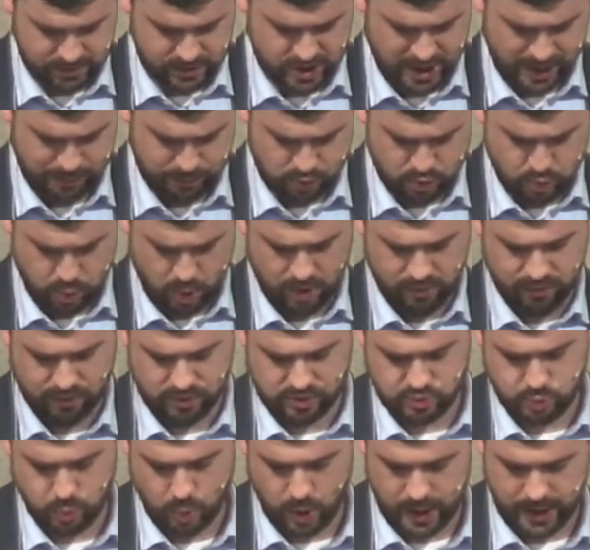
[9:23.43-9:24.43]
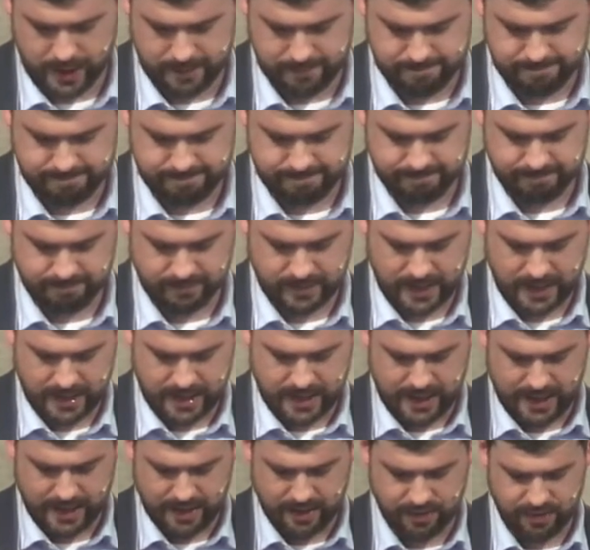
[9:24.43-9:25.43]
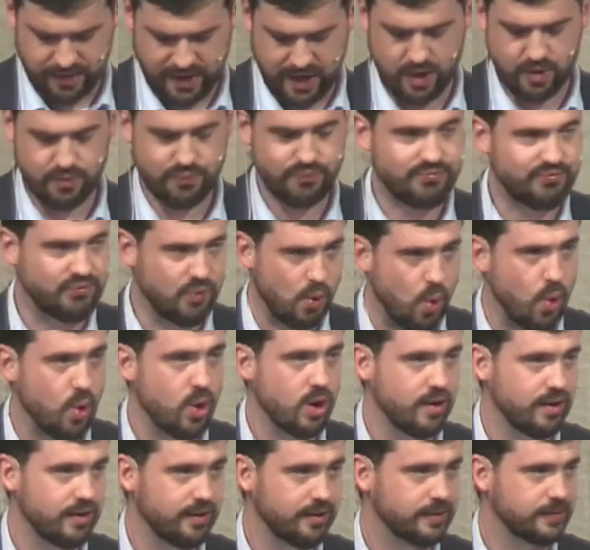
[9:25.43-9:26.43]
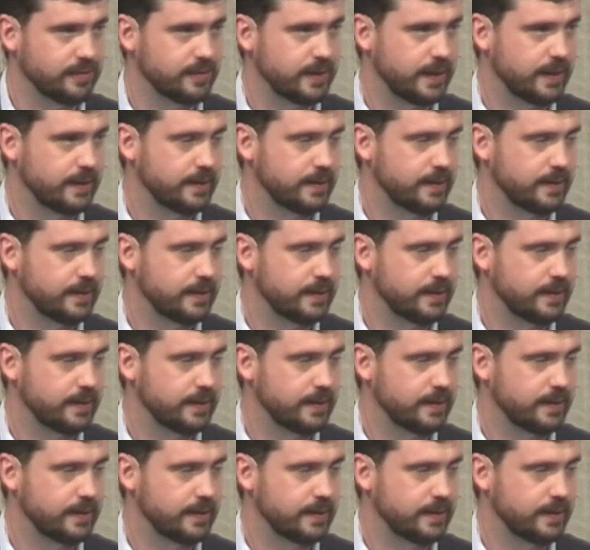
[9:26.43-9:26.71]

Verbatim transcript: chapter 12, verse 1. Therefore,